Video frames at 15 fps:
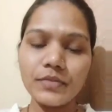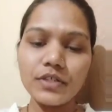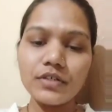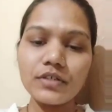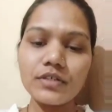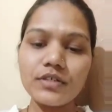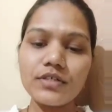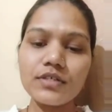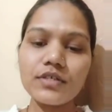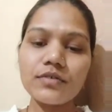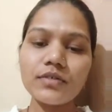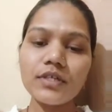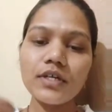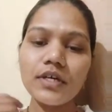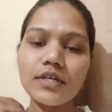drug
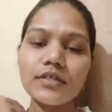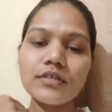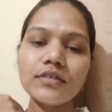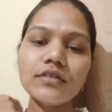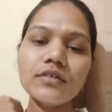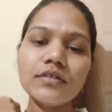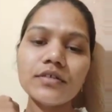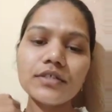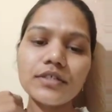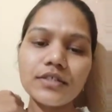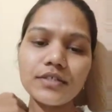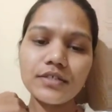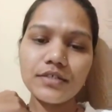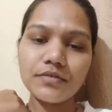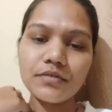discovery and
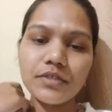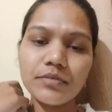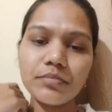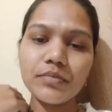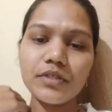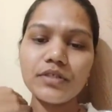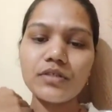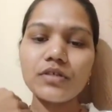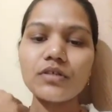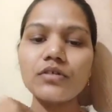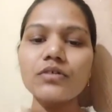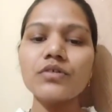drug development.